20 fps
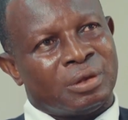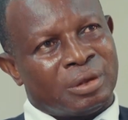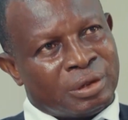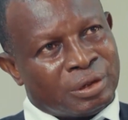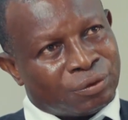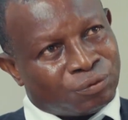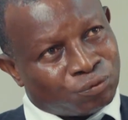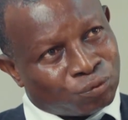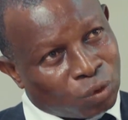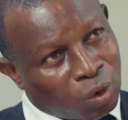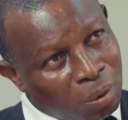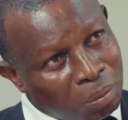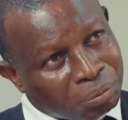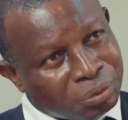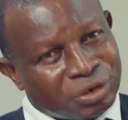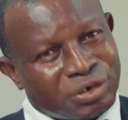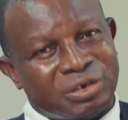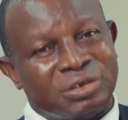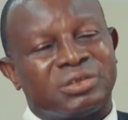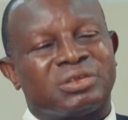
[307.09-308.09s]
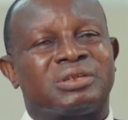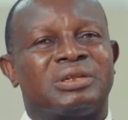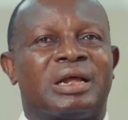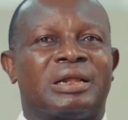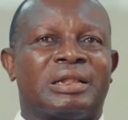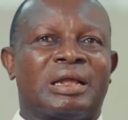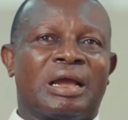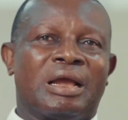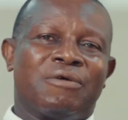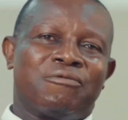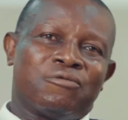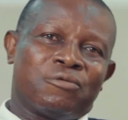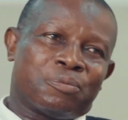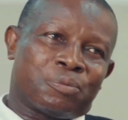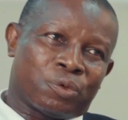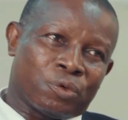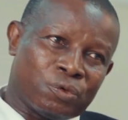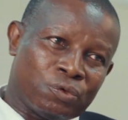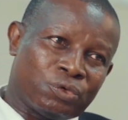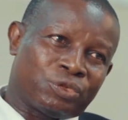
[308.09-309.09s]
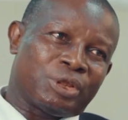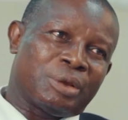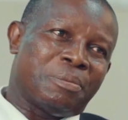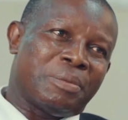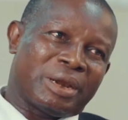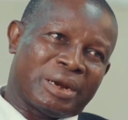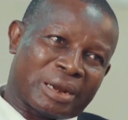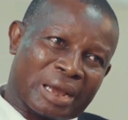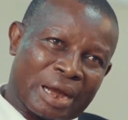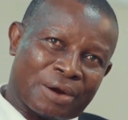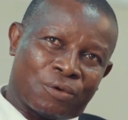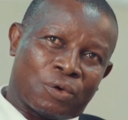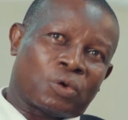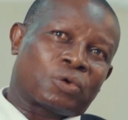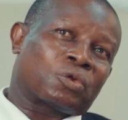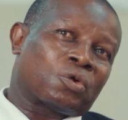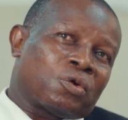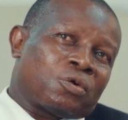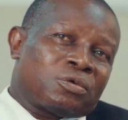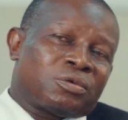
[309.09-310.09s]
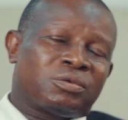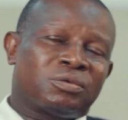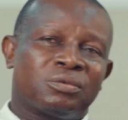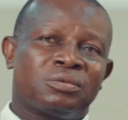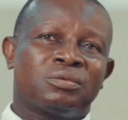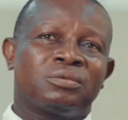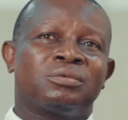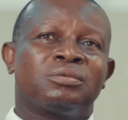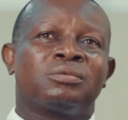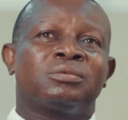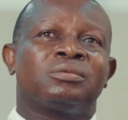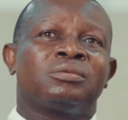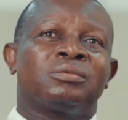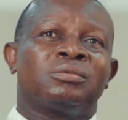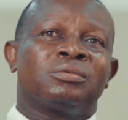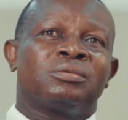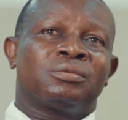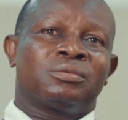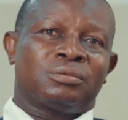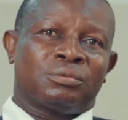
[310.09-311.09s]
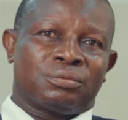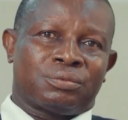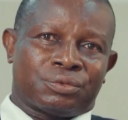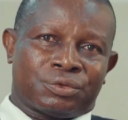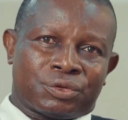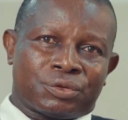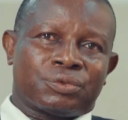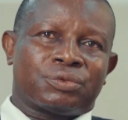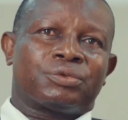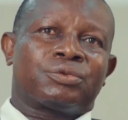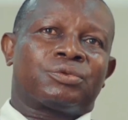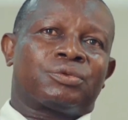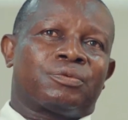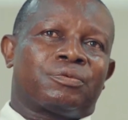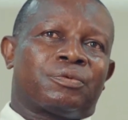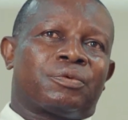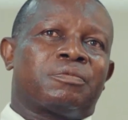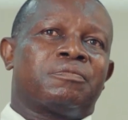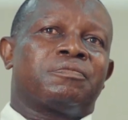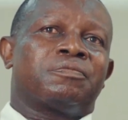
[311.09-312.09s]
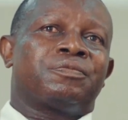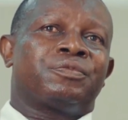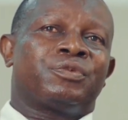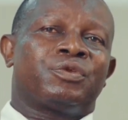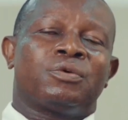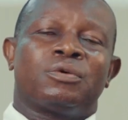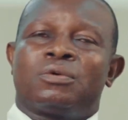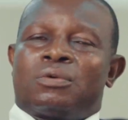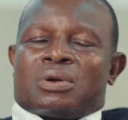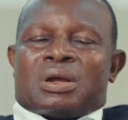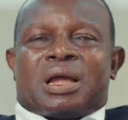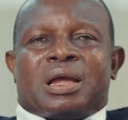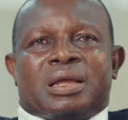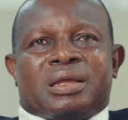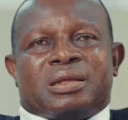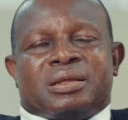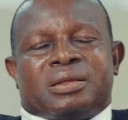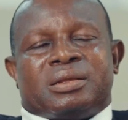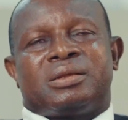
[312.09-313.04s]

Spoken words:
It's from this that I even produce a medical doctor. So I